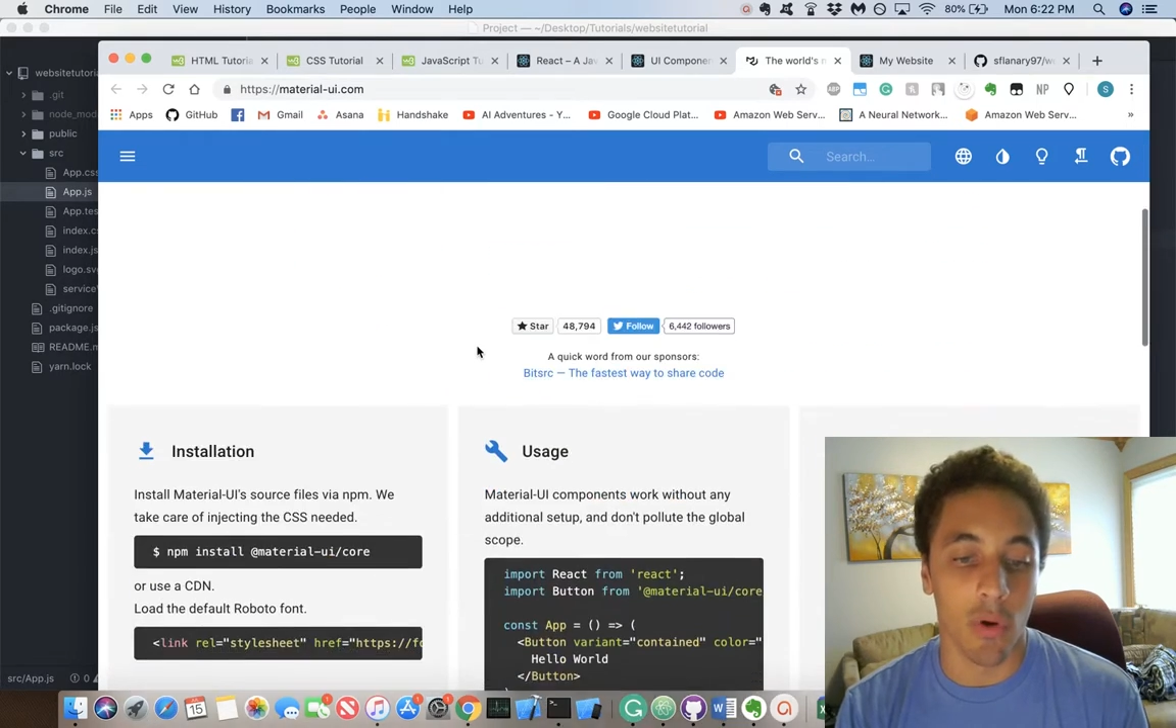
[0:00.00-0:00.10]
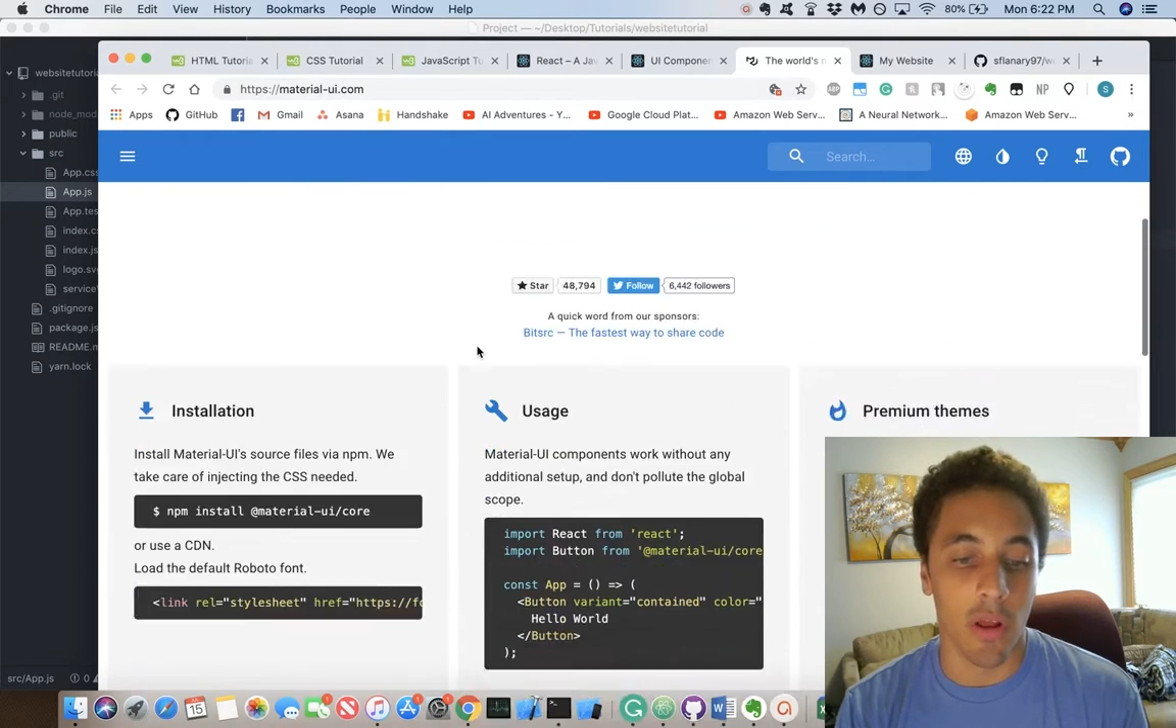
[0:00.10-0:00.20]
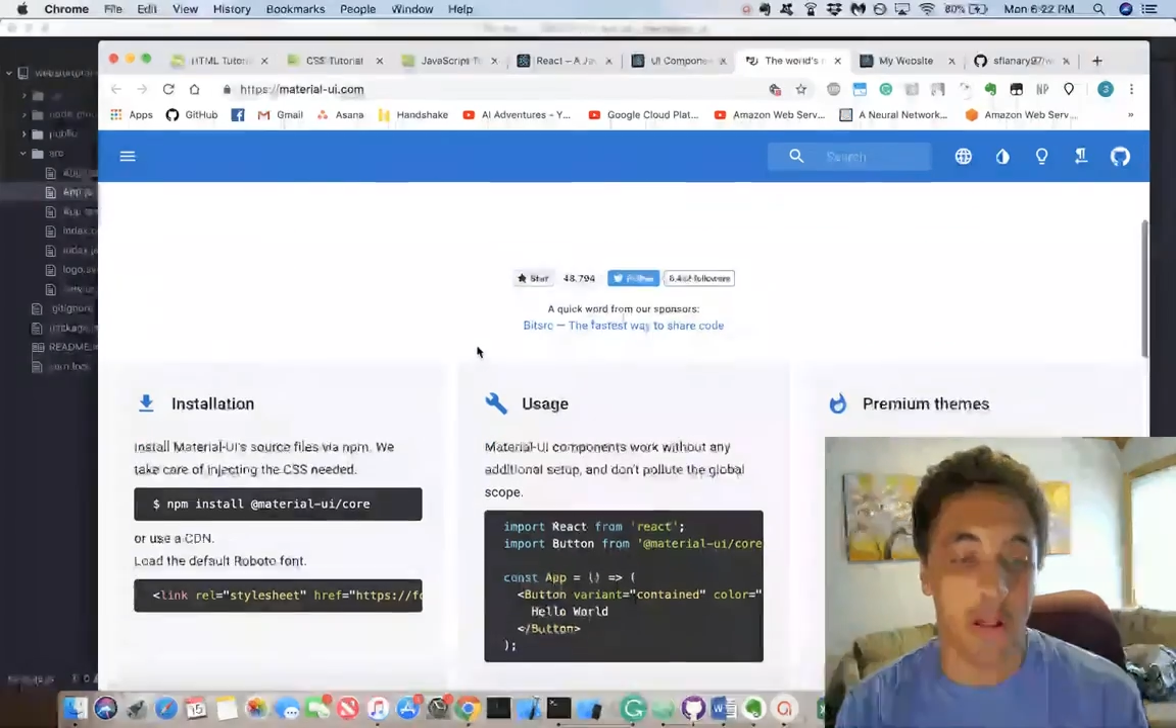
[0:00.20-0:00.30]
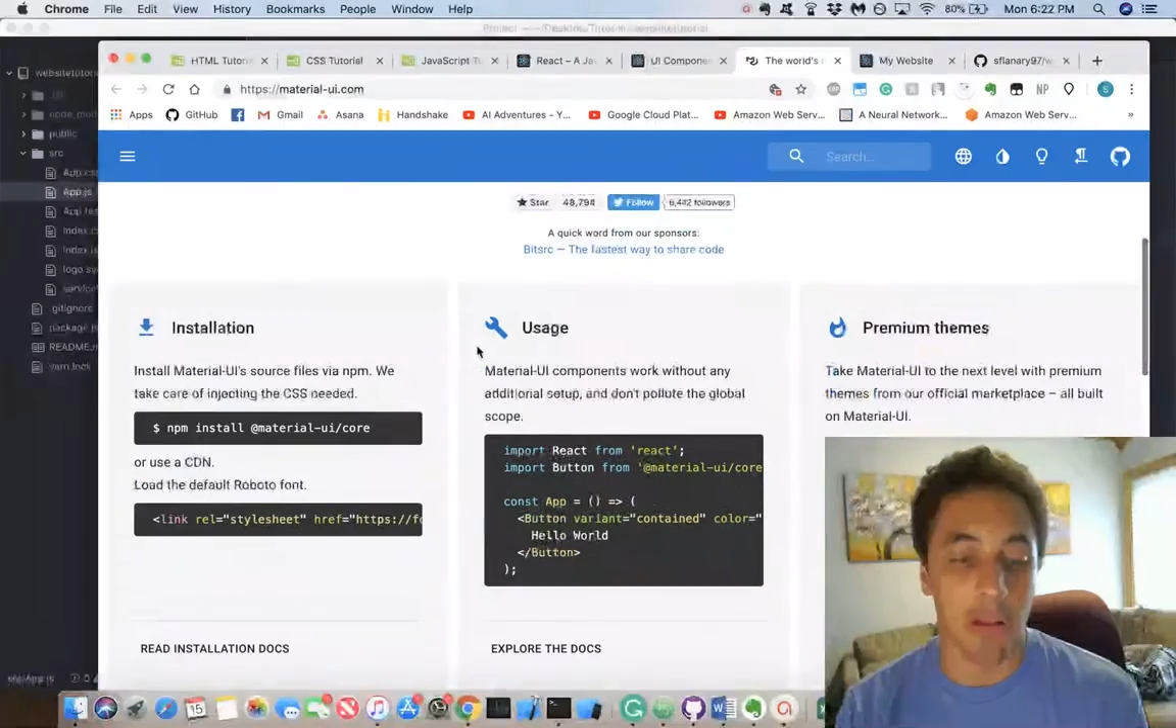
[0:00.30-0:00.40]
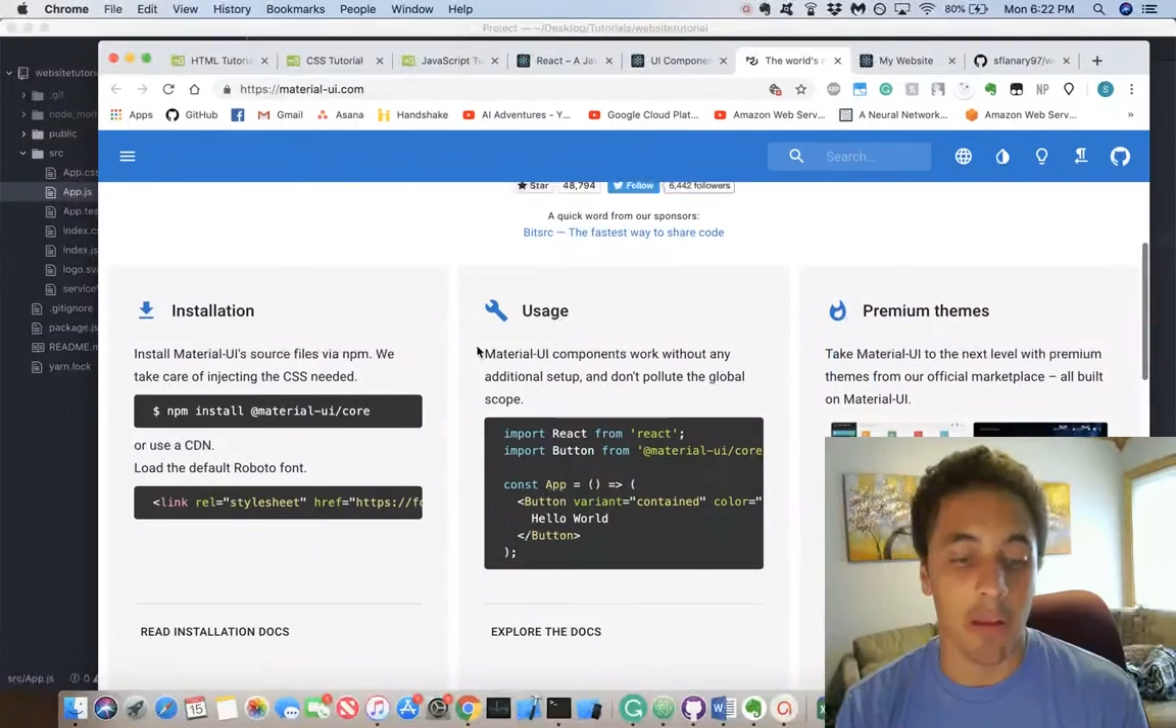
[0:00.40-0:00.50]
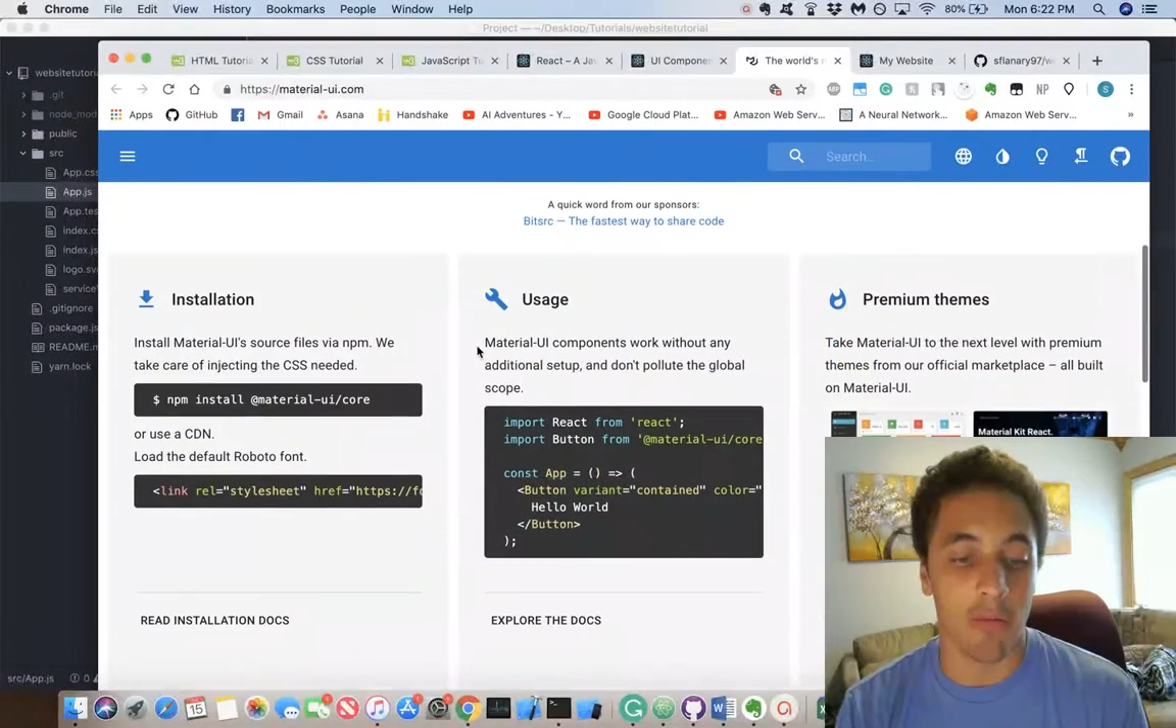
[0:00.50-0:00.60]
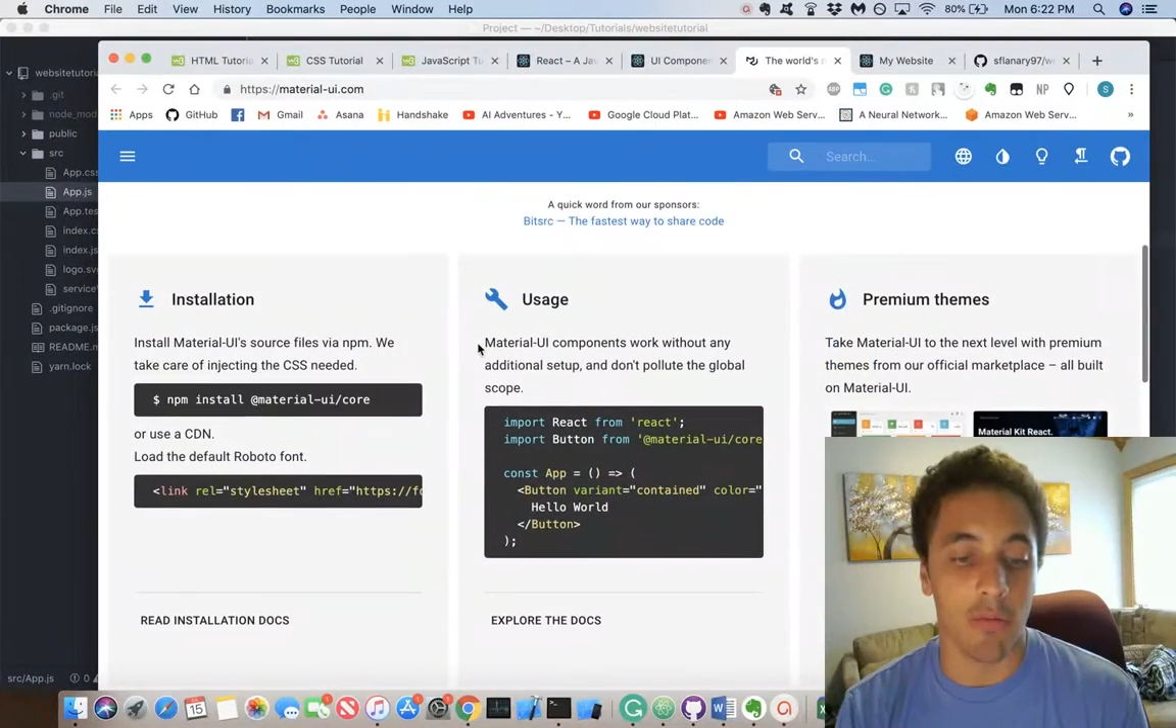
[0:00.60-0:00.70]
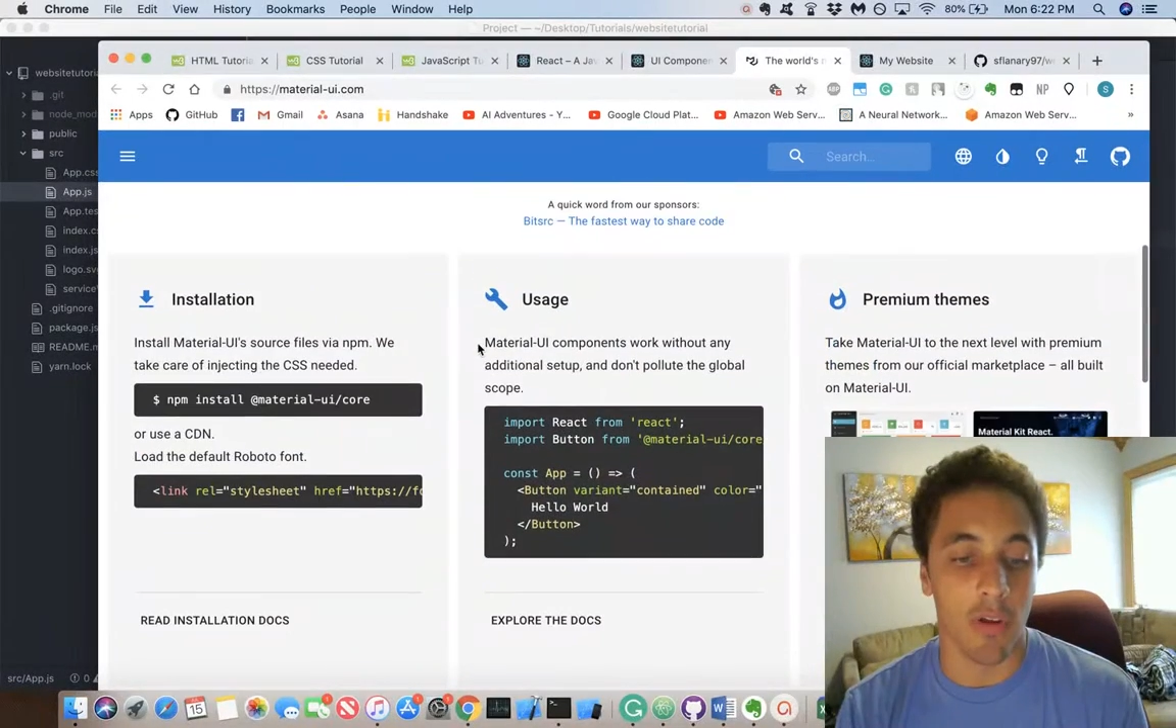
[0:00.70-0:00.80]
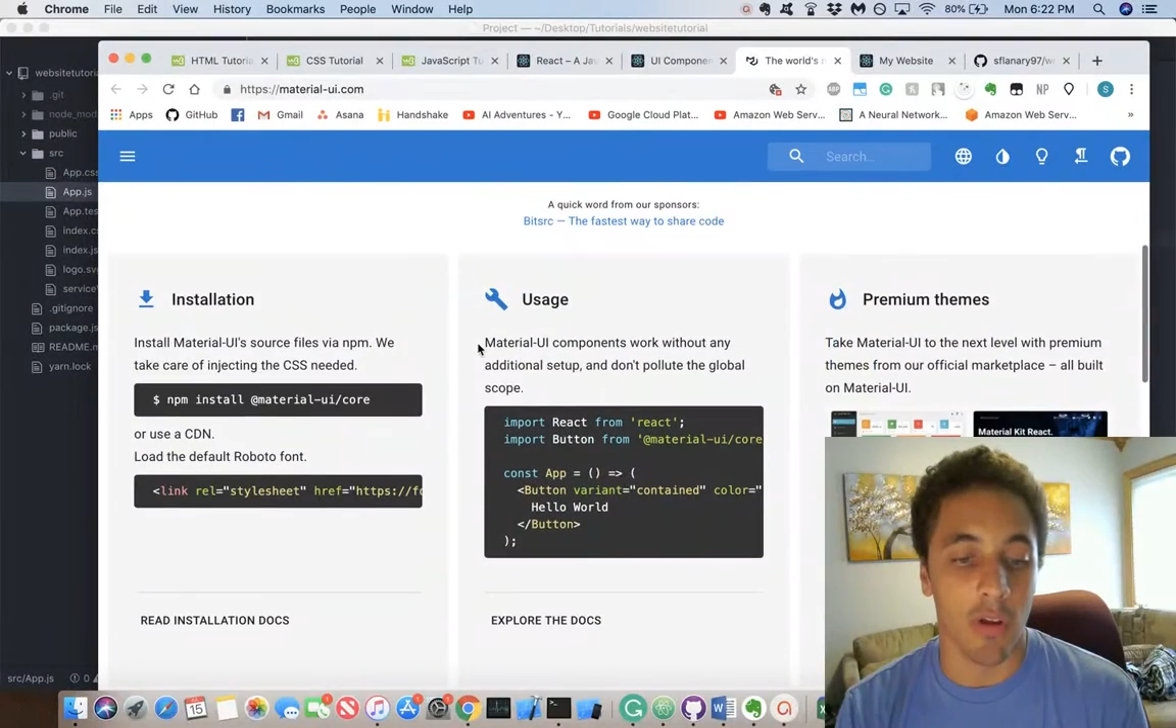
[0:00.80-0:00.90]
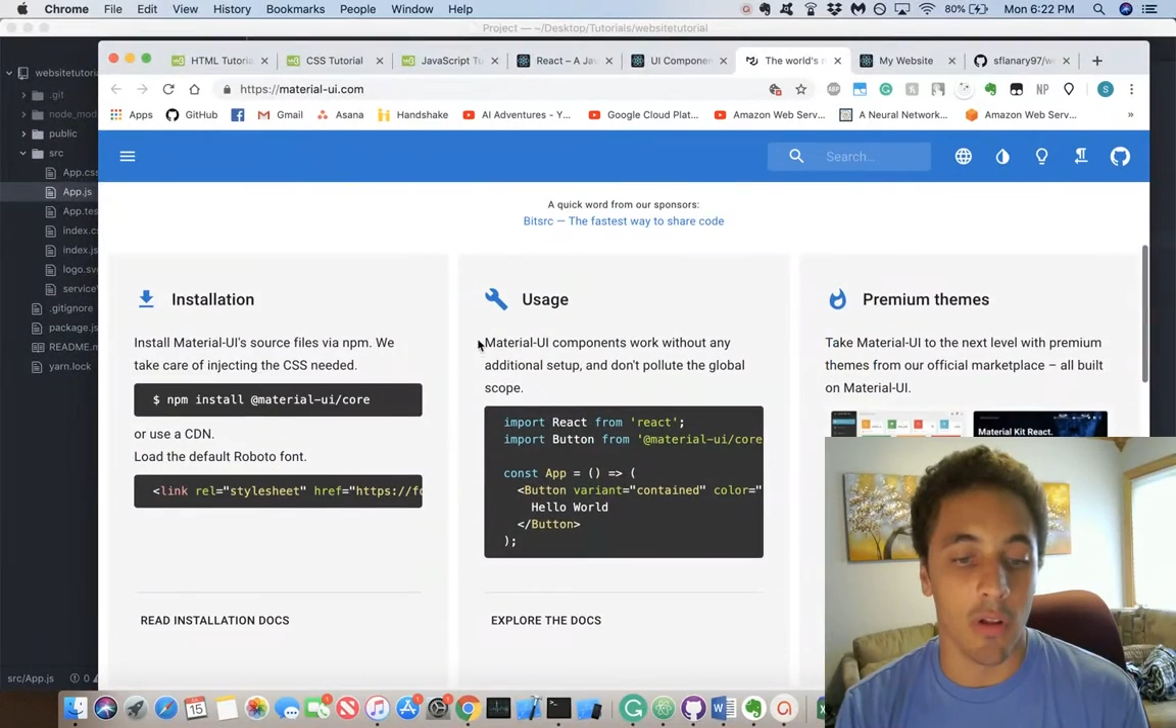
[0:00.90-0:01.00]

clean feel.